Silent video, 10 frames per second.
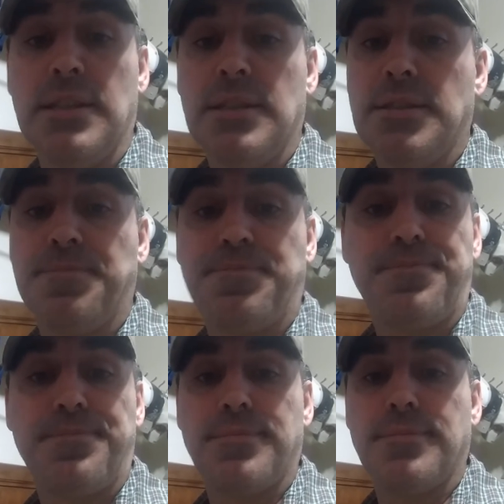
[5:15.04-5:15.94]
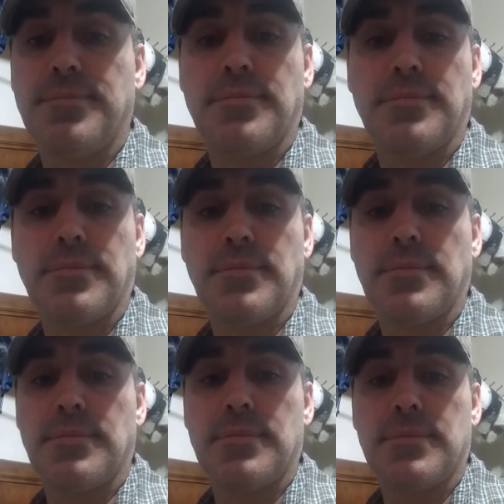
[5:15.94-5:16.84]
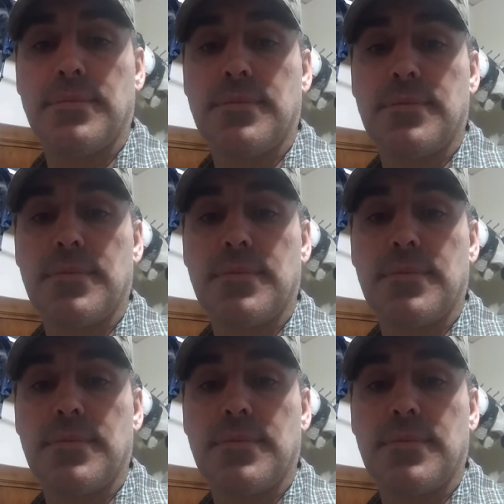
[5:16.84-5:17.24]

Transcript: (silence)